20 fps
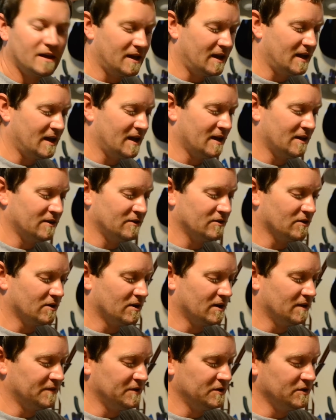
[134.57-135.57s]
and
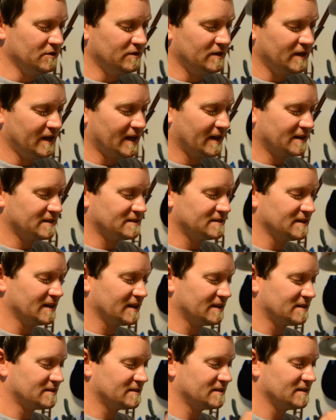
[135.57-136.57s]
on the new
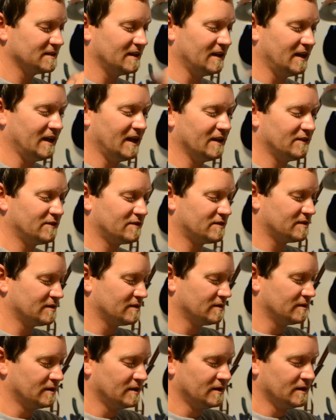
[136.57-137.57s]
DX6 it's
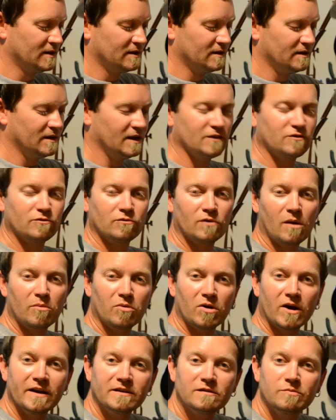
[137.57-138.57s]

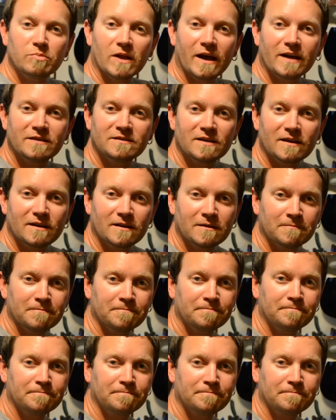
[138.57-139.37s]
rubberized plastic.